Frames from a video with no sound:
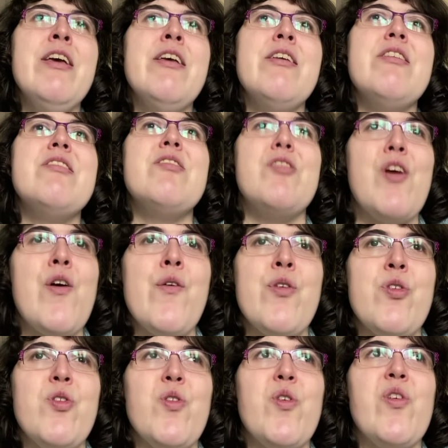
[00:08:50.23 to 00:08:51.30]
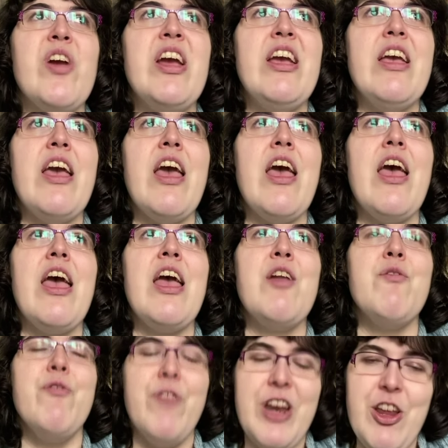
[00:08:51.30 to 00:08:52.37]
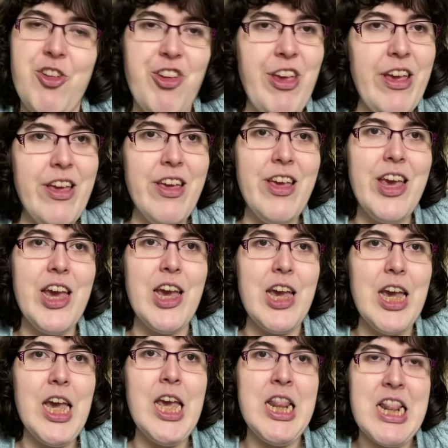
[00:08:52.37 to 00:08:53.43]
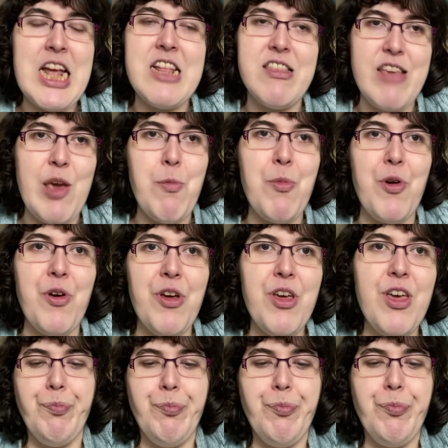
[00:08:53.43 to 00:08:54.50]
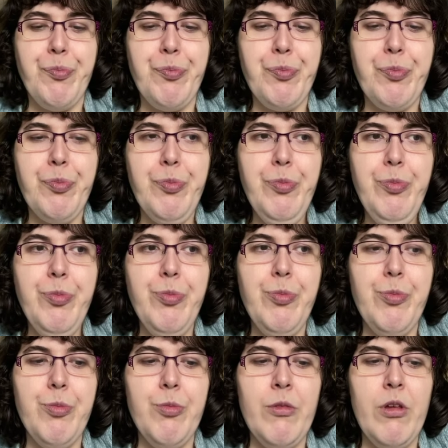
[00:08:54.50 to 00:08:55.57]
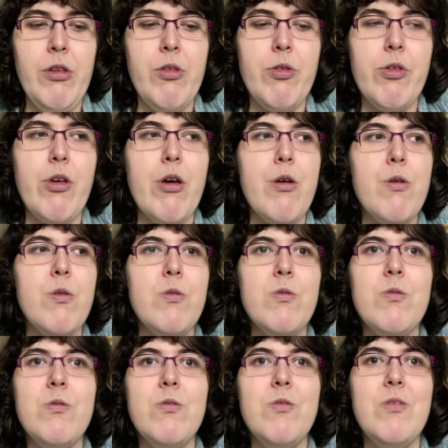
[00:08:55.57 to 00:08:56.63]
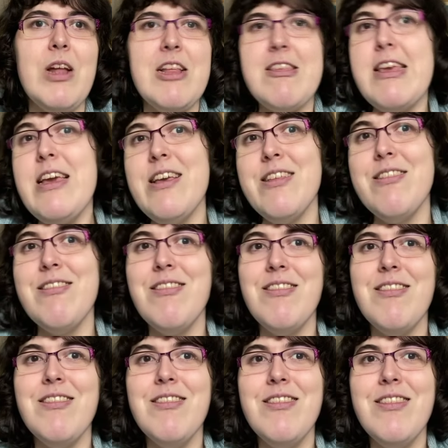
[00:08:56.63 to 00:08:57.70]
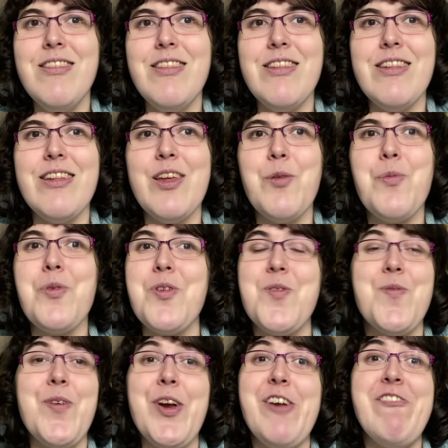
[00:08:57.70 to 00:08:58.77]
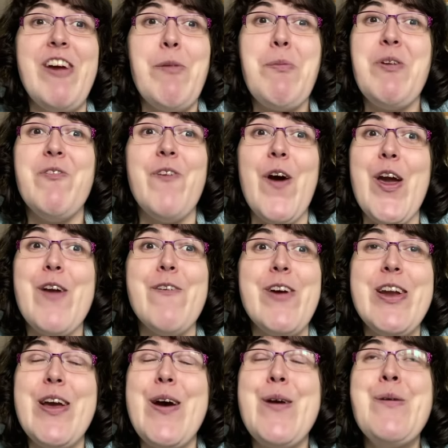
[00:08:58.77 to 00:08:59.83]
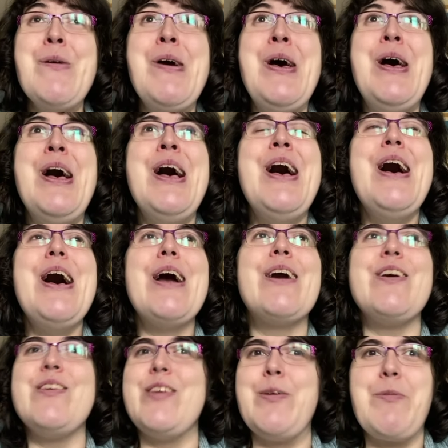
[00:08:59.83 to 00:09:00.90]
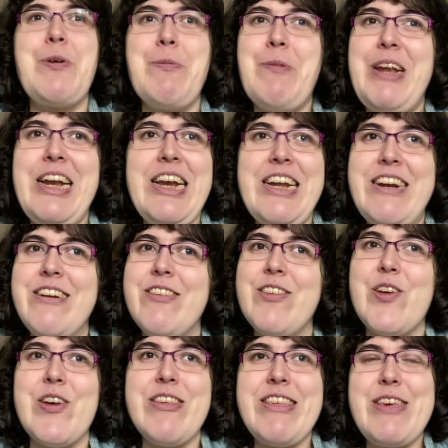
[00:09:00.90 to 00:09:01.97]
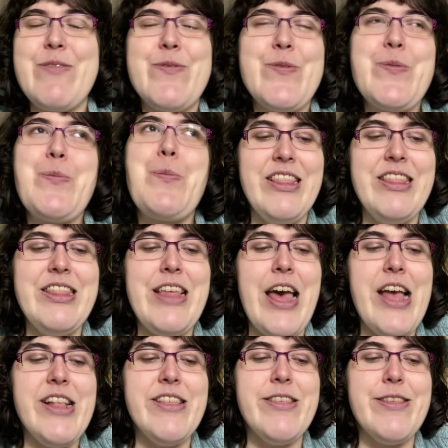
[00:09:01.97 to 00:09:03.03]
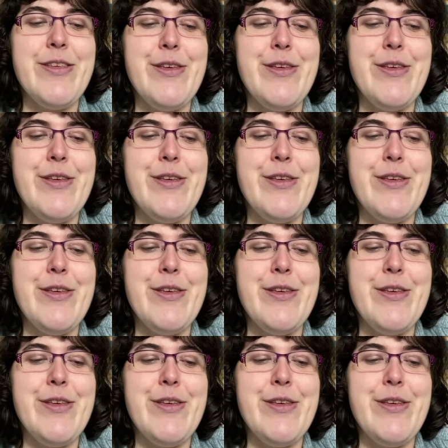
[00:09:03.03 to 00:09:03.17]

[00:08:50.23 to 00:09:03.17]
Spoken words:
start a story, and finish it in that same book. So that's it. It wasn't very rapid fire, I know, because I'm completely indecisive. That's